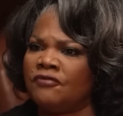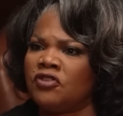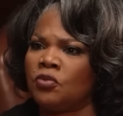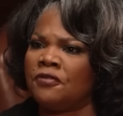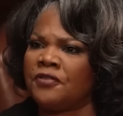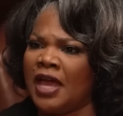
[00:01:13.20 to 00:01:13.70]

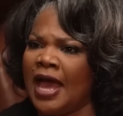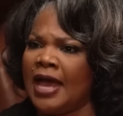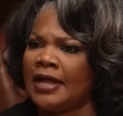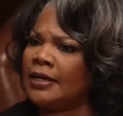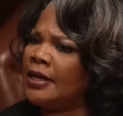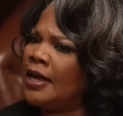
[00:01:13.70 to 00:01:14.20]
interview with
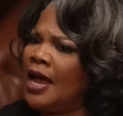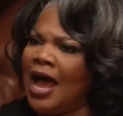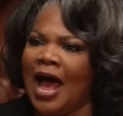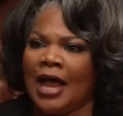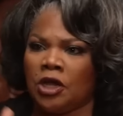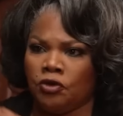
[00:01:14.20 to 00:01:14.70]
Katt,
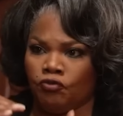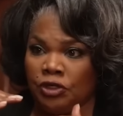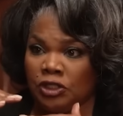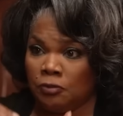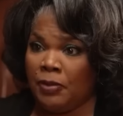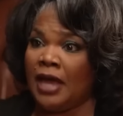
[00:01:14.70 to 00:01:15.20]
I
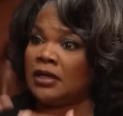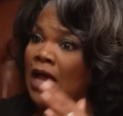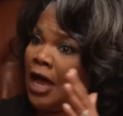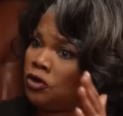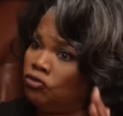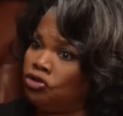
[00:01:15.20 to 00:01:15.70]
could
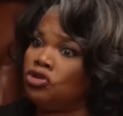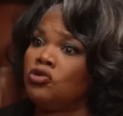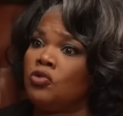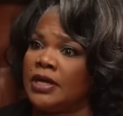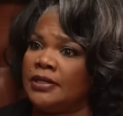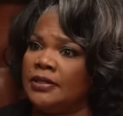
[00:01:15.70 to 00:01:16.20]
respect how you
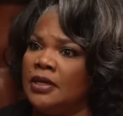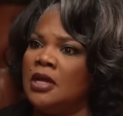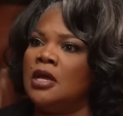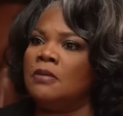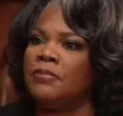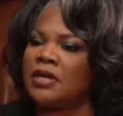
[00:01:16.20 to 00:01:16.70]
do it
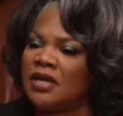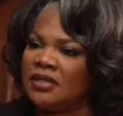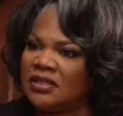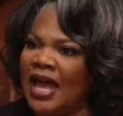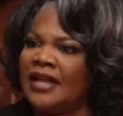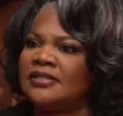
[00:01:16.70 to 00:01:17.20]

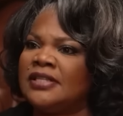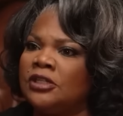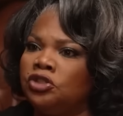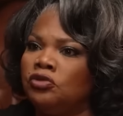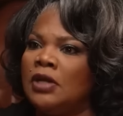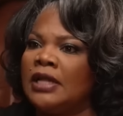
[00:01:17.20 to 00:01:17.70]
because Katt
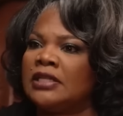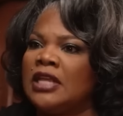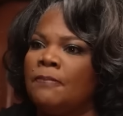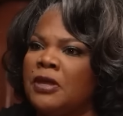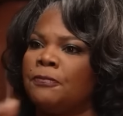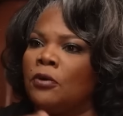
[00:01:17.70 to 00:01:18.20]
said, You let
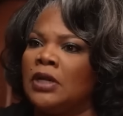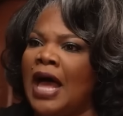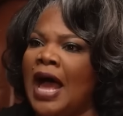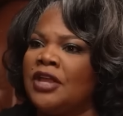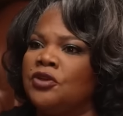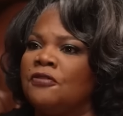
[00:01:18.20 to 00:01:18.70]
them people
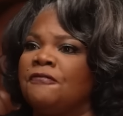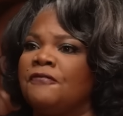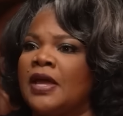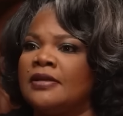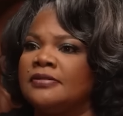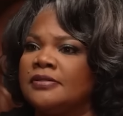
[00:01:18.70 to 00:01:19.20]
lie in your
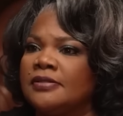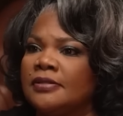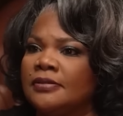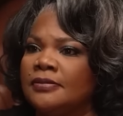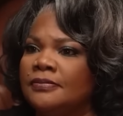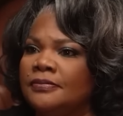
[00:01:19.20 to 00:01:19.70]
face.